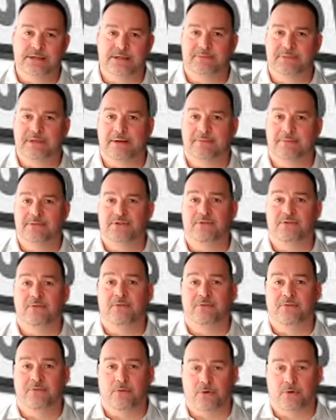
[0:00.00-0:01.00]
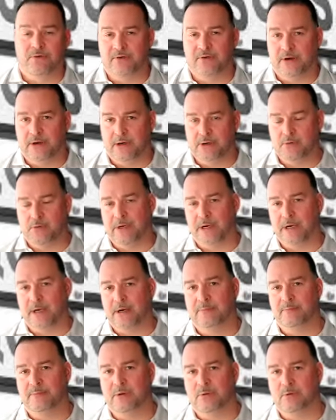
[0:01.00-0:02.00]
sometimes four, very
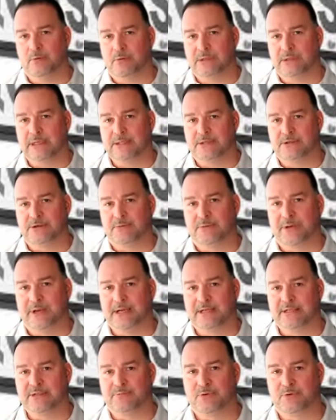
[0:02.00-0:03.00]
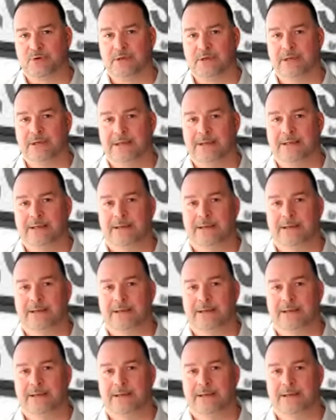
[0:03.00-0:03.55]
rare, but we'll get you a passport.